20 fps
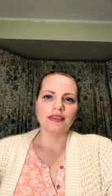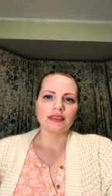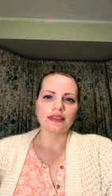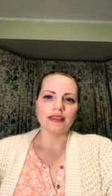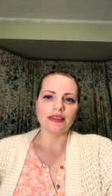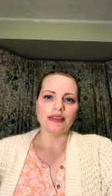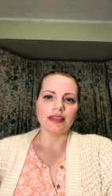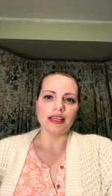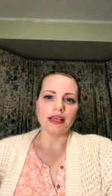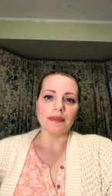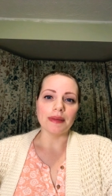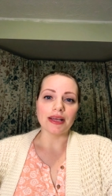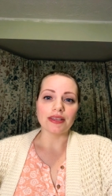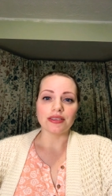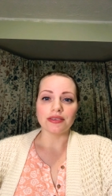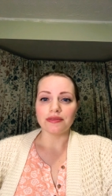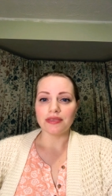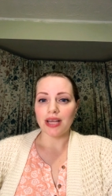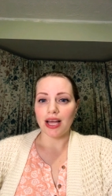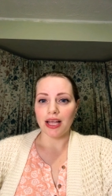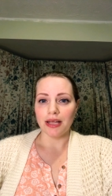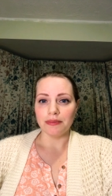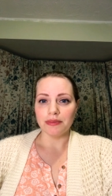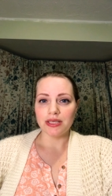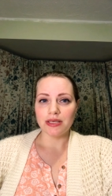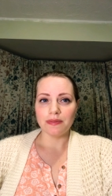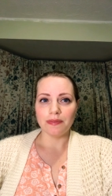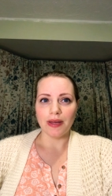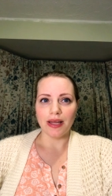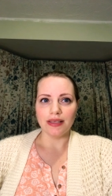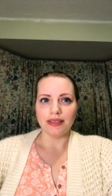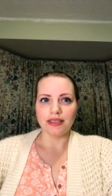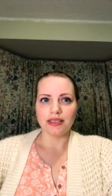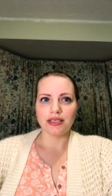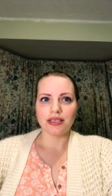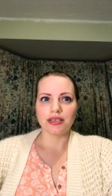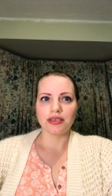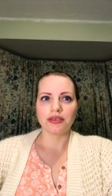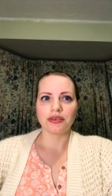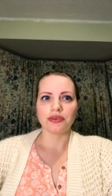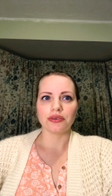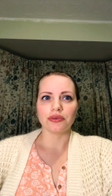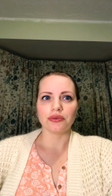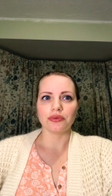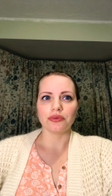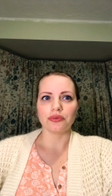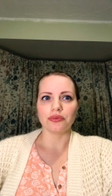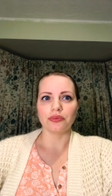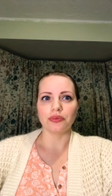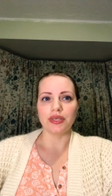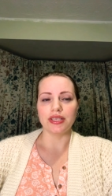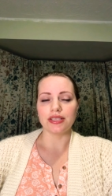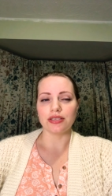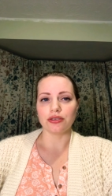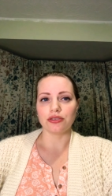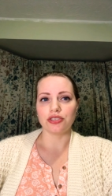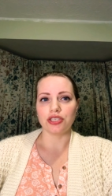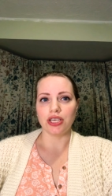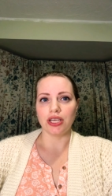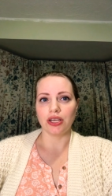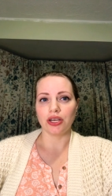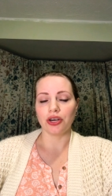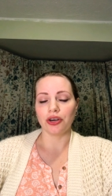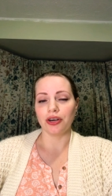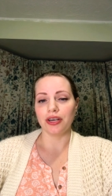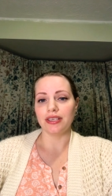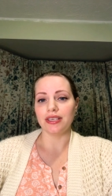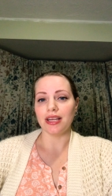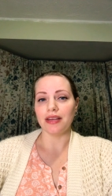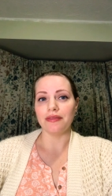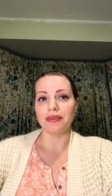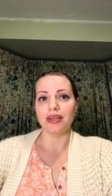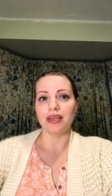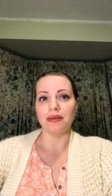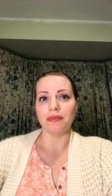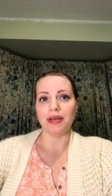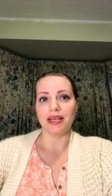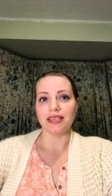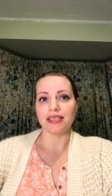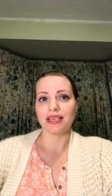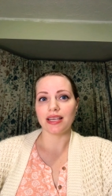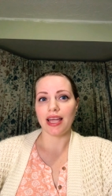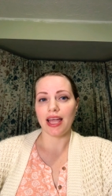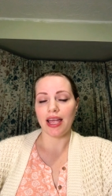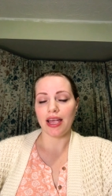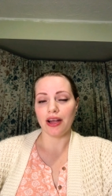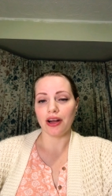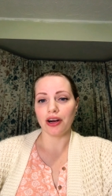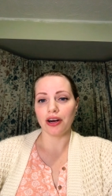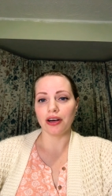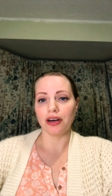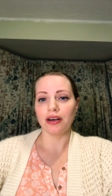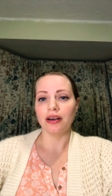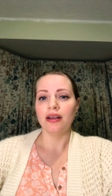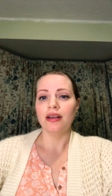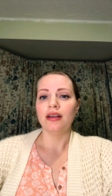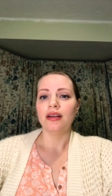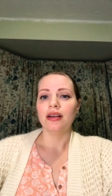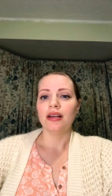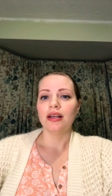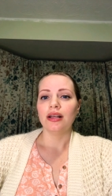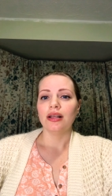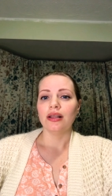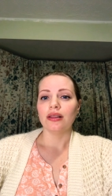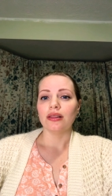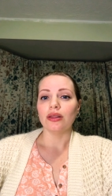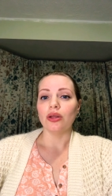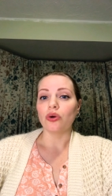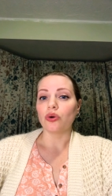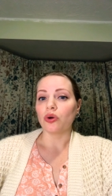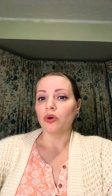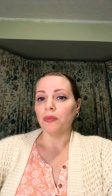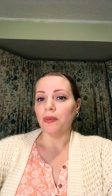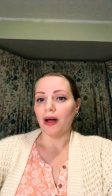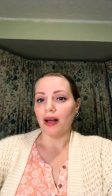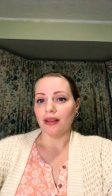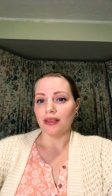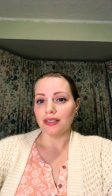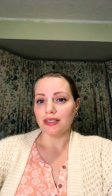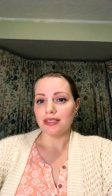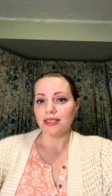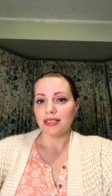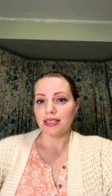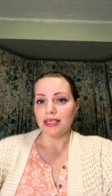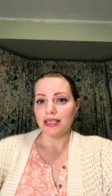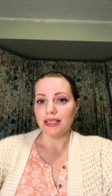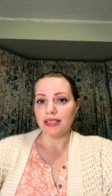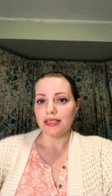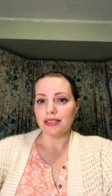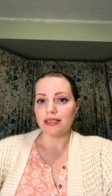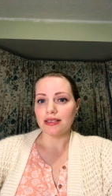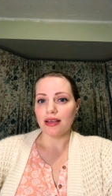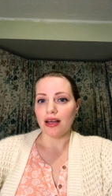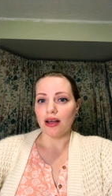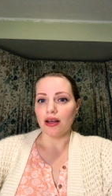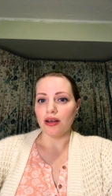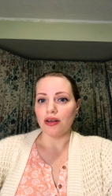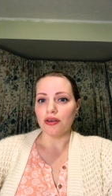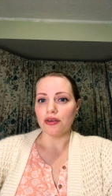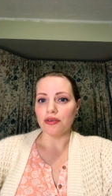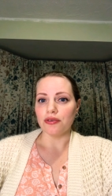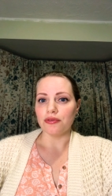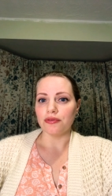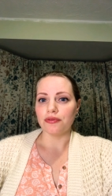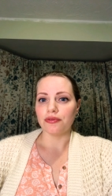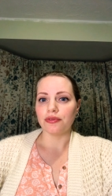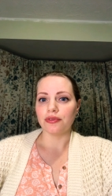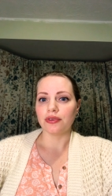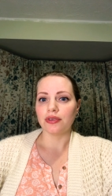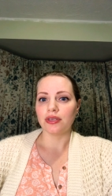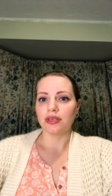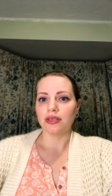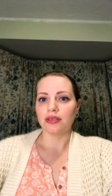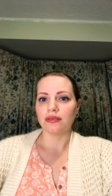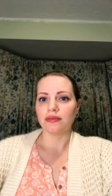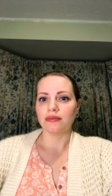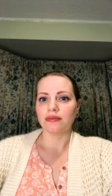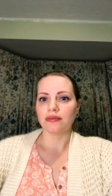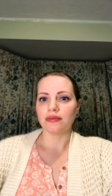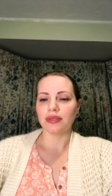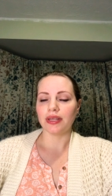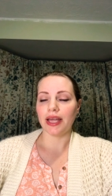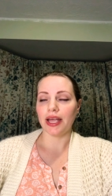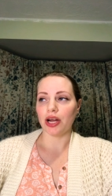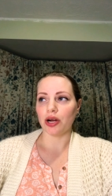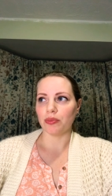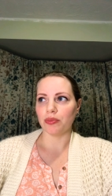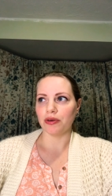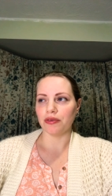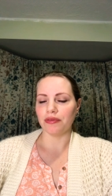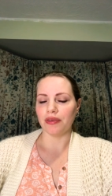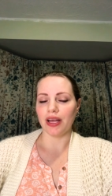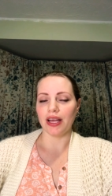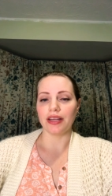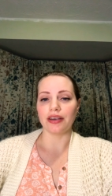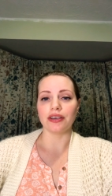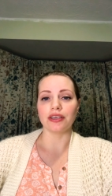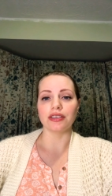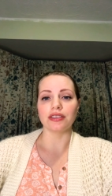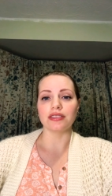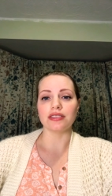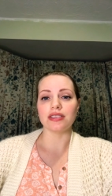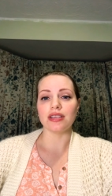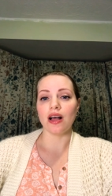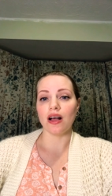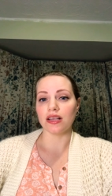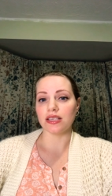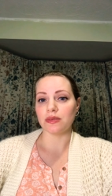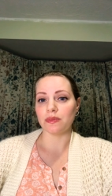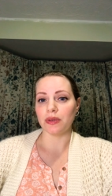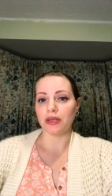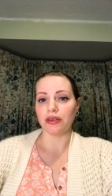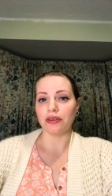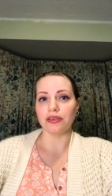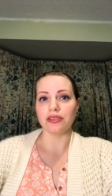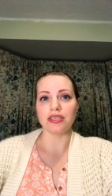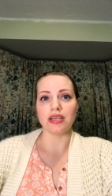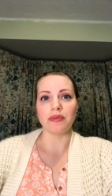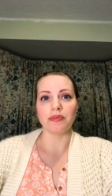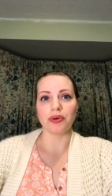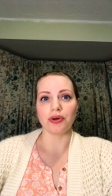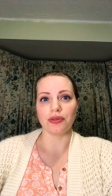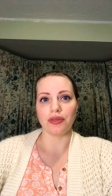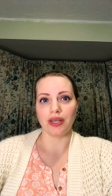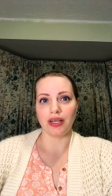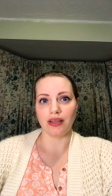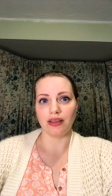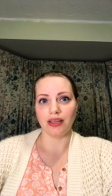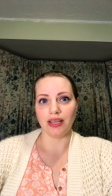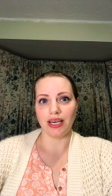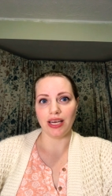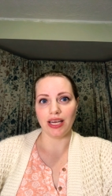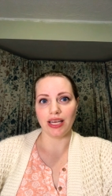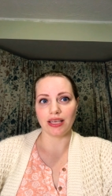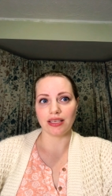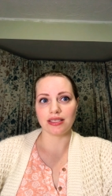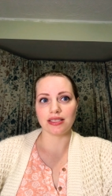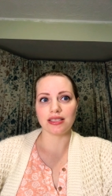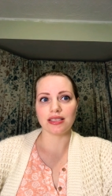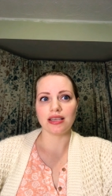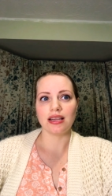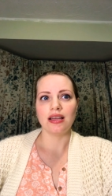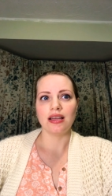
the amount of time spent researching current evidence-based care, local policies of care providers, hospitals, and birthing clinics,